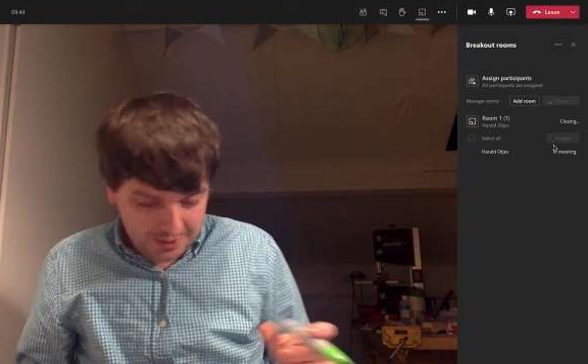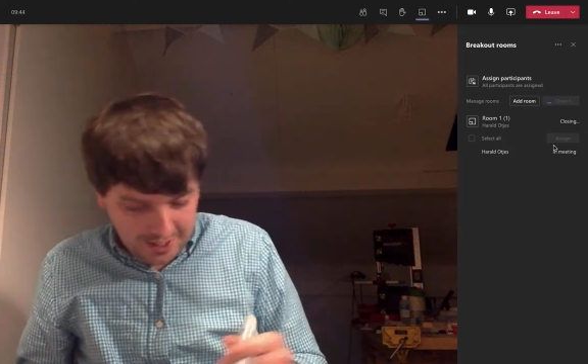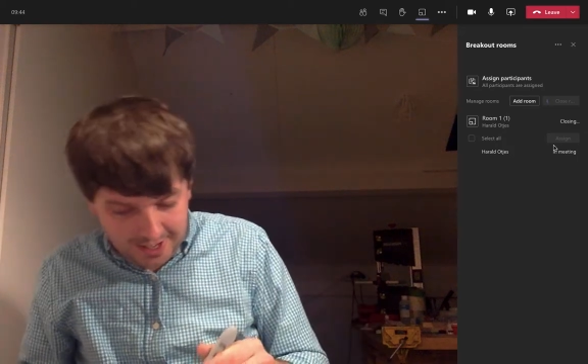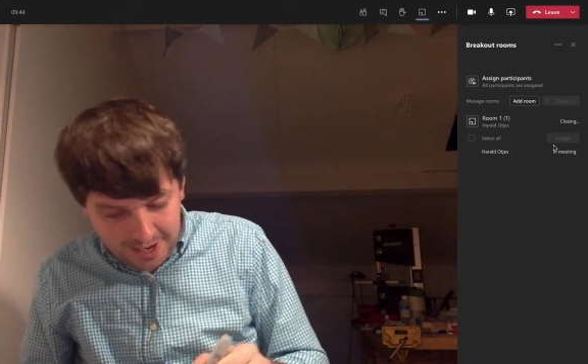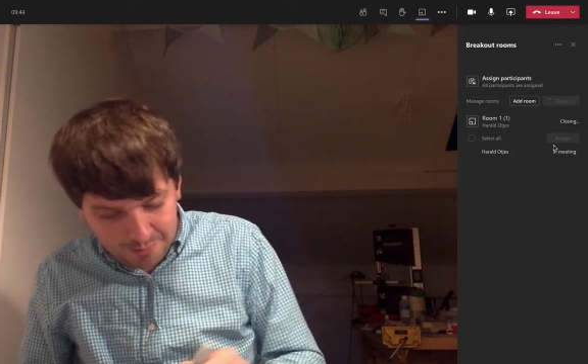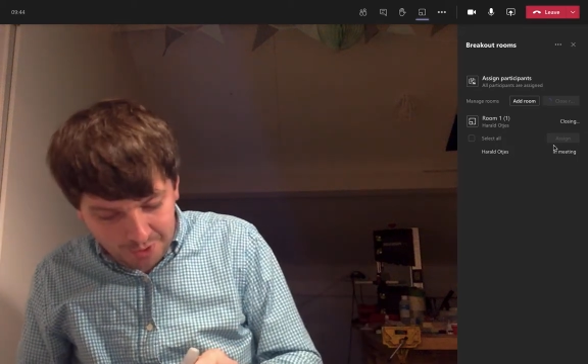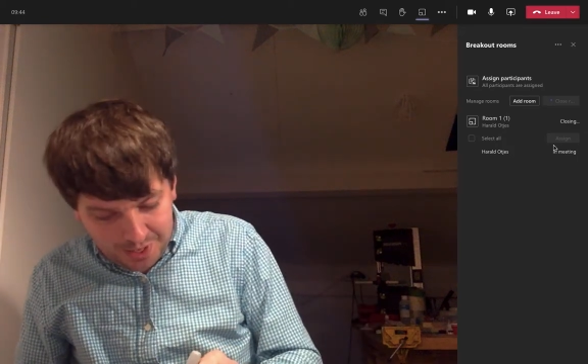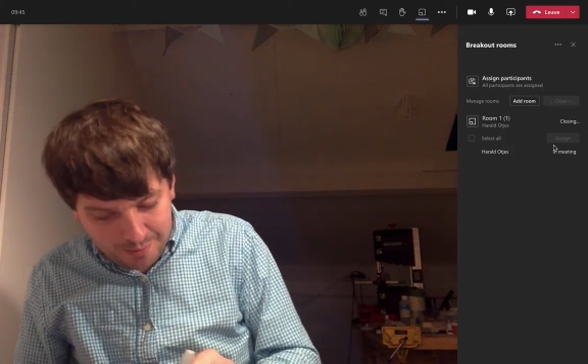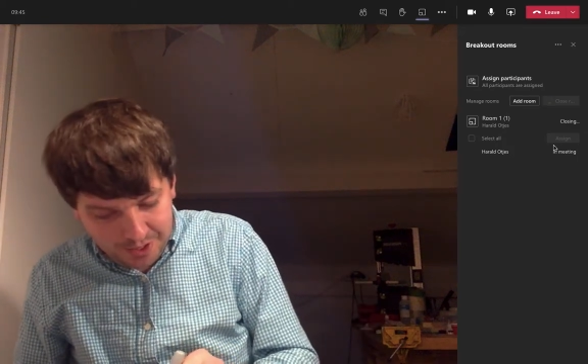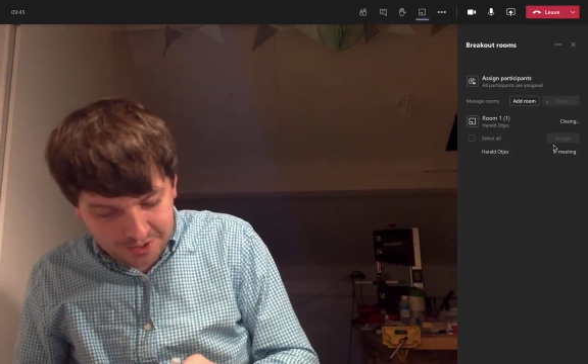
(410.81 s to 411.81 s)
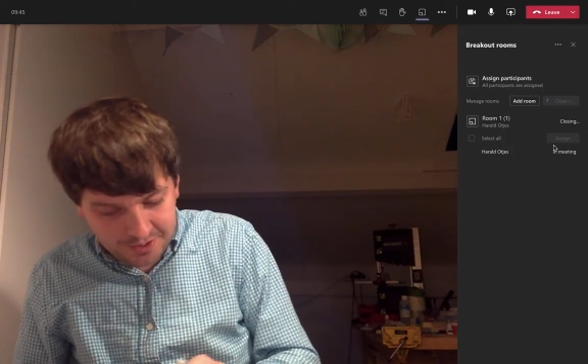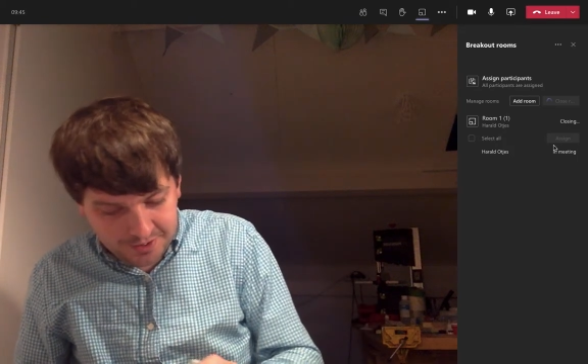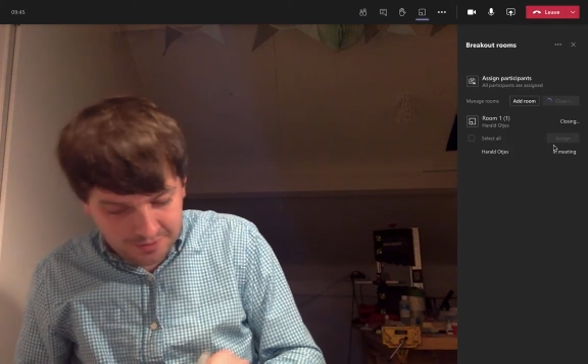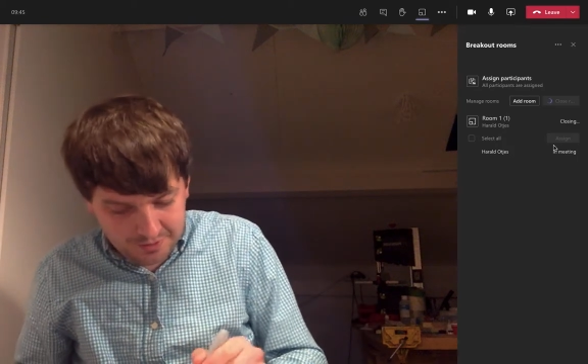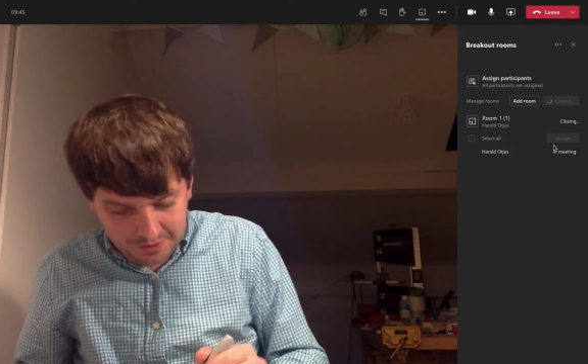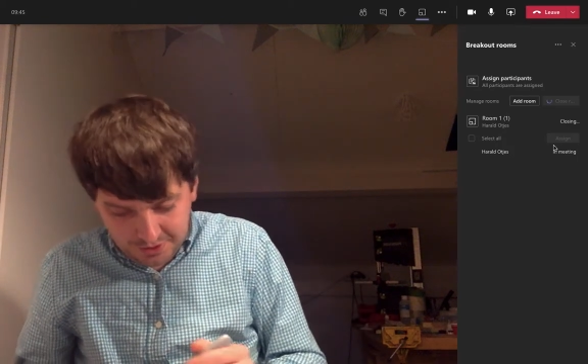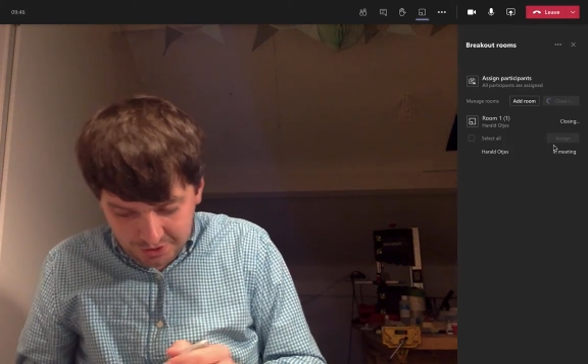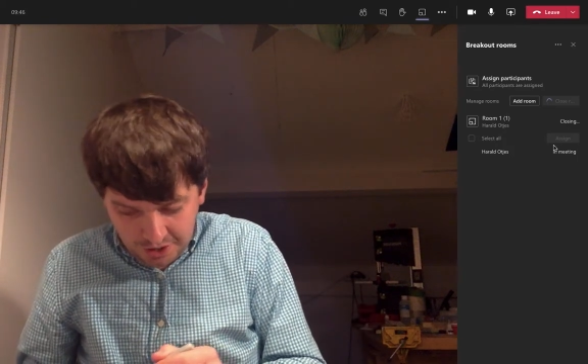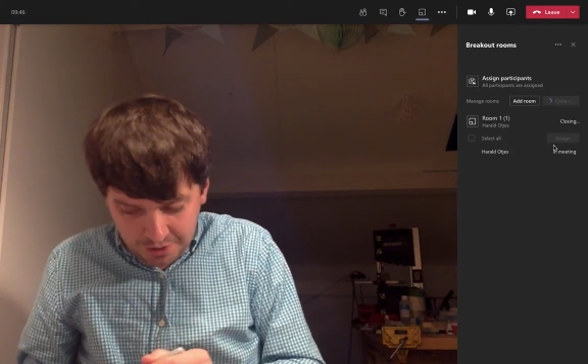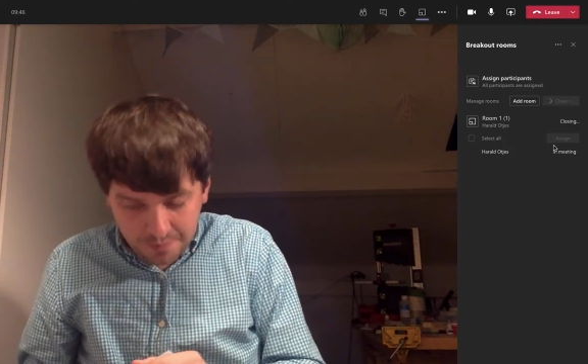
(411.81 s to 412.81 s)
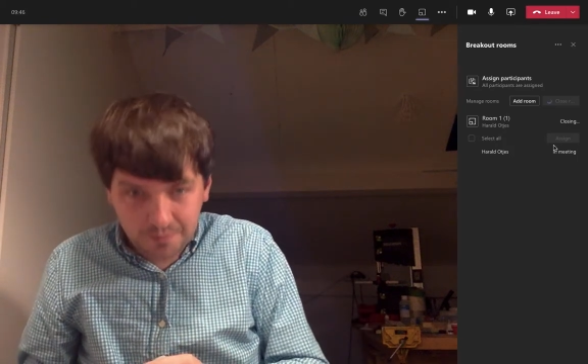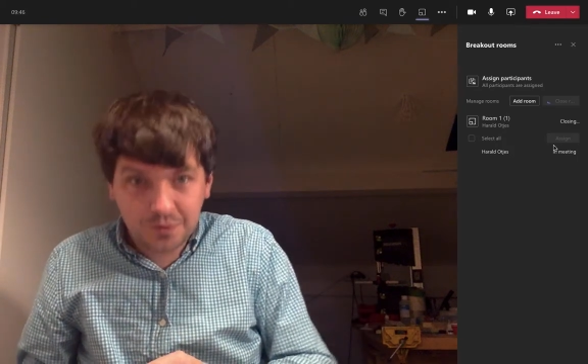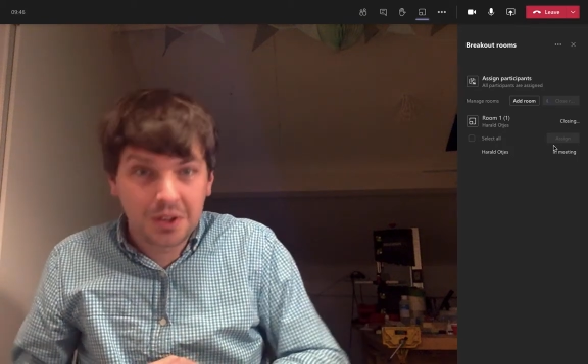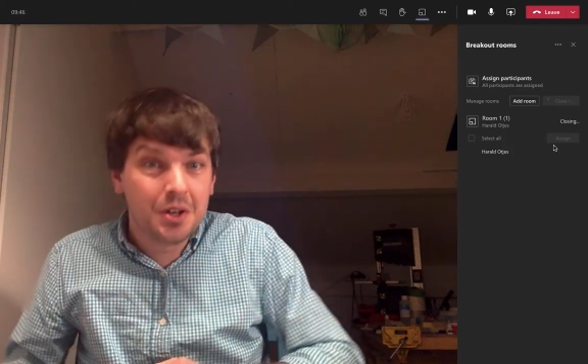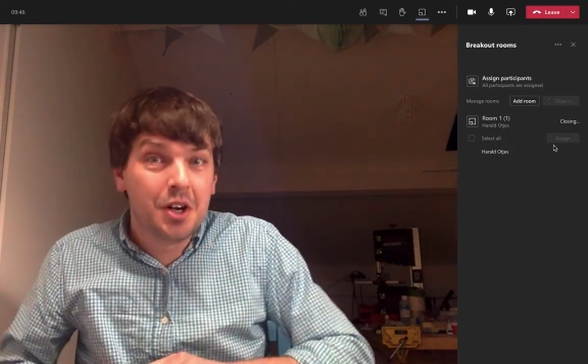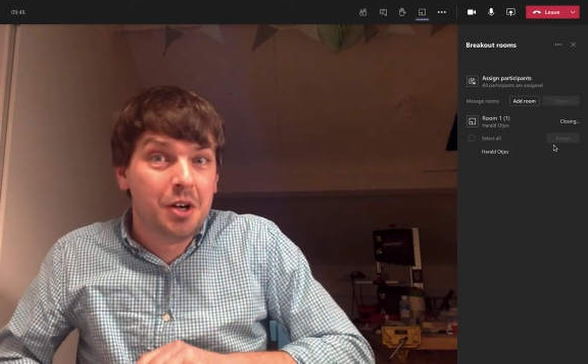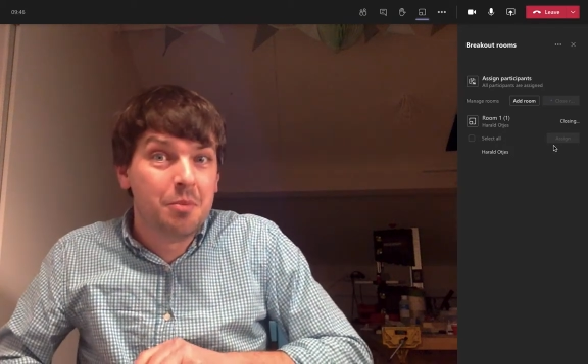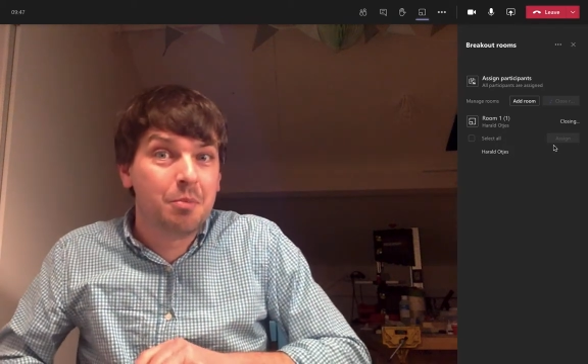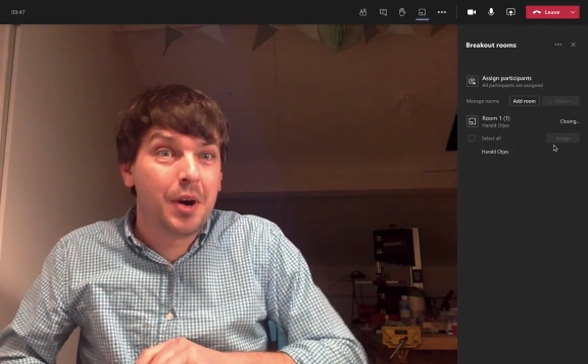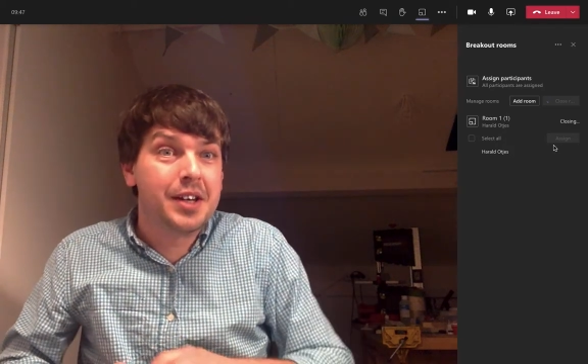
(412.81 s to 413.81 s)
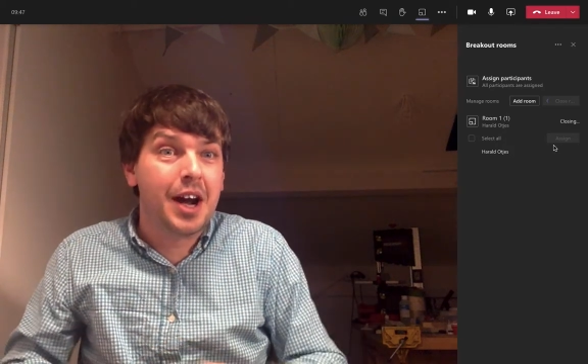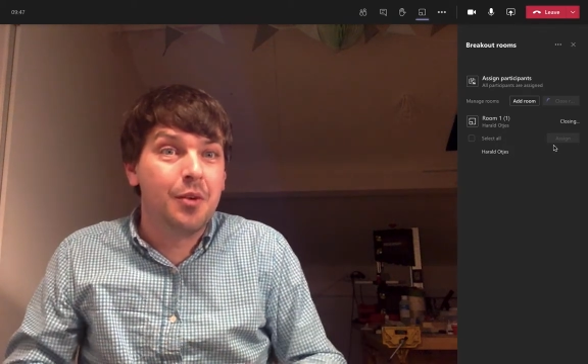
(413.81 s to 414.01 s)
I am not that person. So, breakout